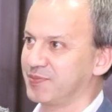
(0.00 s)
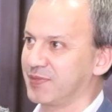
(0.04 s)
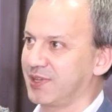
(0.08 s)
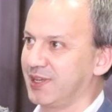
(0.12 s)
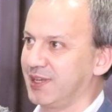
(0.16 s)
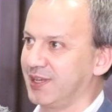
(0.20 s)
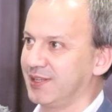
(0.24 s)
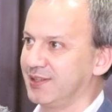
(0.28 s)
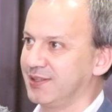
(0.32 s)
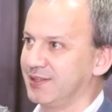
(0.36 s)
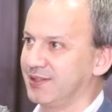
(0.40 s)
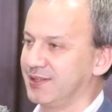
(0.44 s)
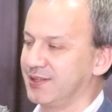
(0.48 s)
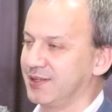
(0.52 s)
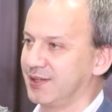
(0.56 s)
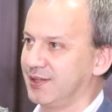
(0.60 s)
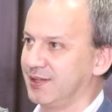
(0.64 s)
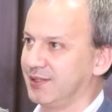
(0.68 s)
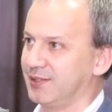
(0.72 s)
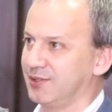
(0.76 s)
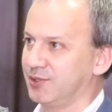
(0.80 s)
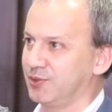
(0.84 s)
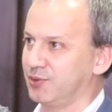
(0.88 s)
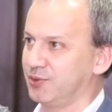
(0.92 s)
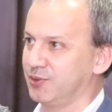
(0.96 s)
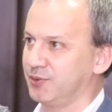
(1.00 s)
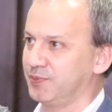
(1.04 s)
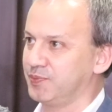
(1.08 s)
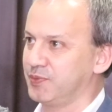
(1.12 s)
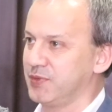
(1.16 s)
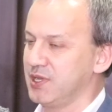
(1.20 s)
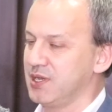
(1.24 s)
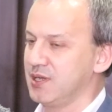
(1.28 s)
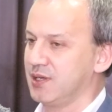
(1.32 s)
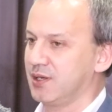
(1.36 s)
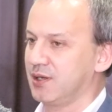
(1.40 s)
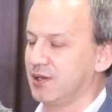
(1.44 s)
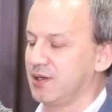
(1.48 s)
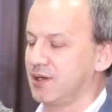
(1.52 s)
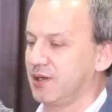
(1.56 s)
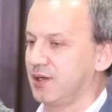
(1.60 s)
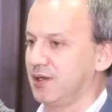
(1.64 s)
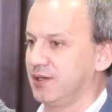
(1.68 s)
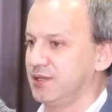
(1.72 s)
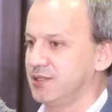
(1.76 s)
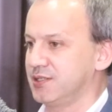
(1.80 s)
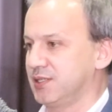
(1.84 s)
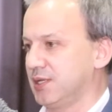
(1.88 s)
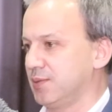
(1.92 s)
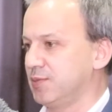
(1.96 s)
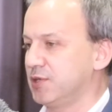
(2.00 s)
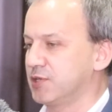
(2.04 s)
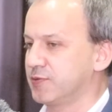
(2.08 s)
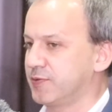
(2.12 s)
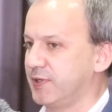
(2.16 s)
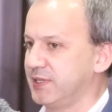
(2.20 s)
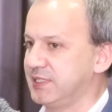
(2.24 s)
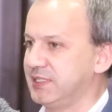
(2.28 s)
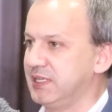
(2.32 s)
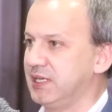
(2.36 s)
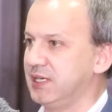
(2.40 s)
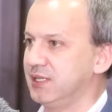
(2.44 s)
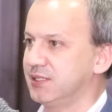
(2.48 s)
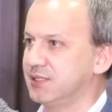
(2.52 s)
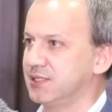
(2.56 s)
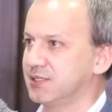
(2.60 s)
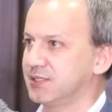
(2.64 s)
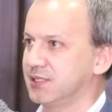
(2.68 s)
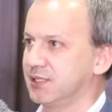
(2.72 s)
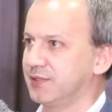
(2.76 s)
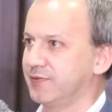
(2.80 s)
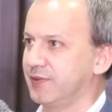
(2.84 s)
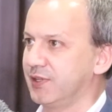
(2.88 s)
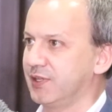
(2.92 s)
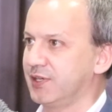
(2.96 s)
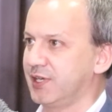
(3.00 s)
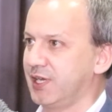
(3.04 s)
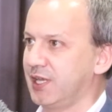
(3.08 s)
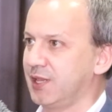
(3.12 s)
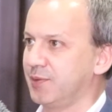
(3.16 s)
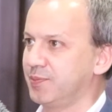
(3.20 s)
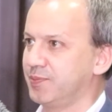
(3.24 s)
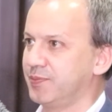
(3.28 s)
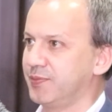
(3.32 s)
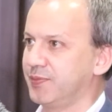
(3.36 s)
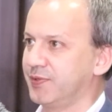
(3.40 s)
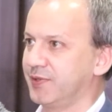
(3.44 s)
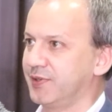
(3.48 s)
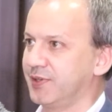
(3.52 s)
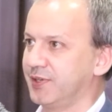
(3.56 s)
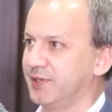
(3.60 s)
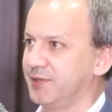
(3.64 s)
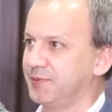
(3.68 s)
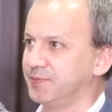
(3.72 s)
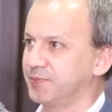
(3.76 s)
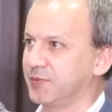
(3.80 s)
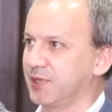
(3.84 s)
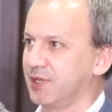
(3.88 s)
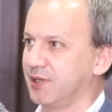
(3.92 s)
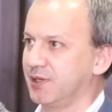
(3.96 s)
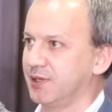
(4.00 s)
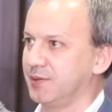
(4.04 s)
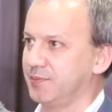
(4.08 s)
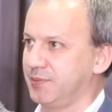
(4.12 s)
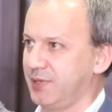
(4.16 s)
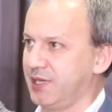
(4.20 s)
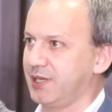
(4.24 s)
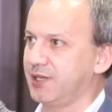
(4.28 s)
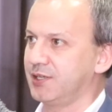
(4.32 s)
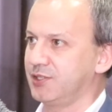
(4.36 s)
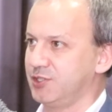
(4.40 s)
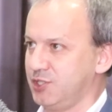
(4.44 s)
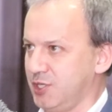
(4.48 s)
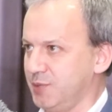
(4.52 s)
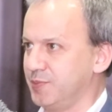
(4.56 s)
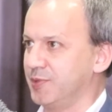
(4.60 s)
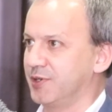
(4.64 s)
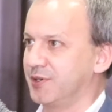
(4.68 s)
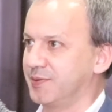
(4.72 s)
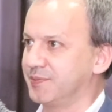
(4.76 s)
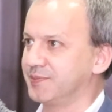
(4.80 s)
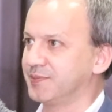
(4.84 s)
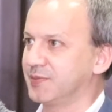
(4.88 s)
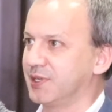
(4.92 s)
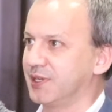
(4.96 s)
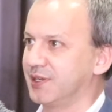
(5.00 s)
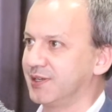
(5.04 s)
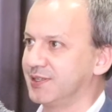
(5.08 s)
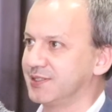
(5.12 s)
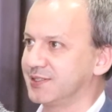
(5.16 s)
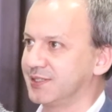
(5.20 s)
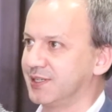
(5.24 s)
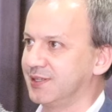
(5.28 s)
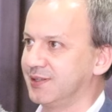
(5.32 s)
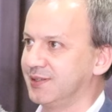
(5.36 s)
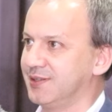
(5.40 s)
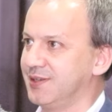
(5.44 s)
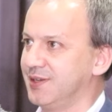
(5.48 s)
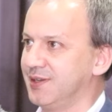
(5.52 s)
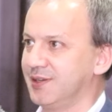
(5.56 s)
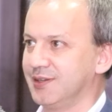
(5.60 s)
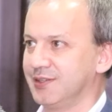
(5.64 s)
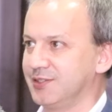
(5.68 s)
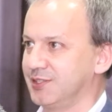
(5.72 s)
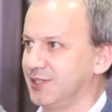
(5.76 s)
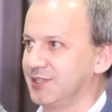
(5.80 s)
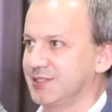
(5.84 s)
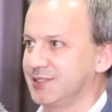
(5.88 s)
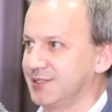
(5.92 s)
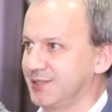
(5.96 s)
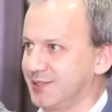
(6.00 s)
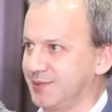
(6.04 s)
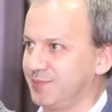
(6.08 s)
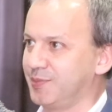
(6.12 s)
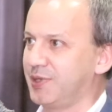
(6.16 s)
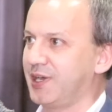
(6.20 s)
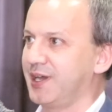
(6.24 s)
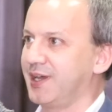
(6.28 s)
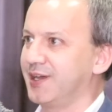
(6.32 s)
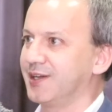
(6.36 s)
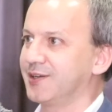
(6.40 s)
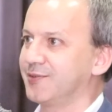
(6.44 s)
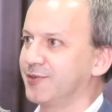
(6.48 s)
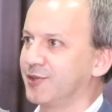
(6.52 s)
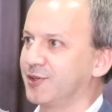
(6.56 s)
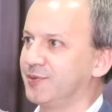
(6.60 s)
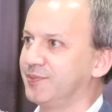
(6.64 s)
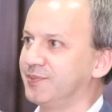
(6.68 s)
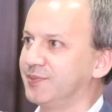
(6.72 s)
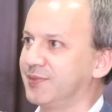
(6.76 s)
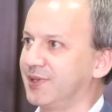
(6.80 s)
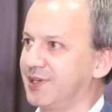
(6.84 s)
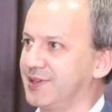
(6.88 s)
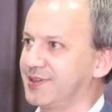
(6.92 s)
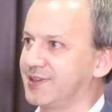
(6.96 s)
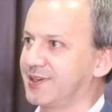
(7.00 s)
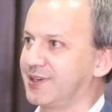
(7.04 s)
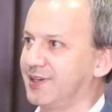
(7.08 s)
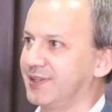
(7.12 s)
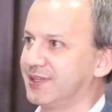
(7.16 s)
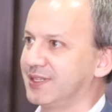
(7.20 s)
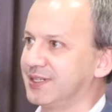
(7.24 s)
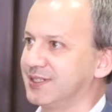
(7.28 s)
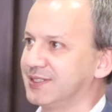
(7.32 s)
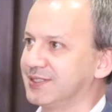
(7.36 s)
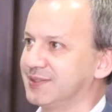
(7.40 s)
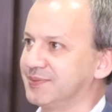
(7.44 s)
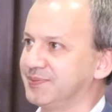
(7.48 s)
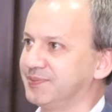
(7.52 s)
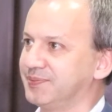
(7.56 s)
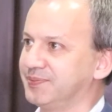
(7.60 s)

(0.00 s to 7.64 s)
and to establish facilities that will help make it cheaper than just buying from other countries.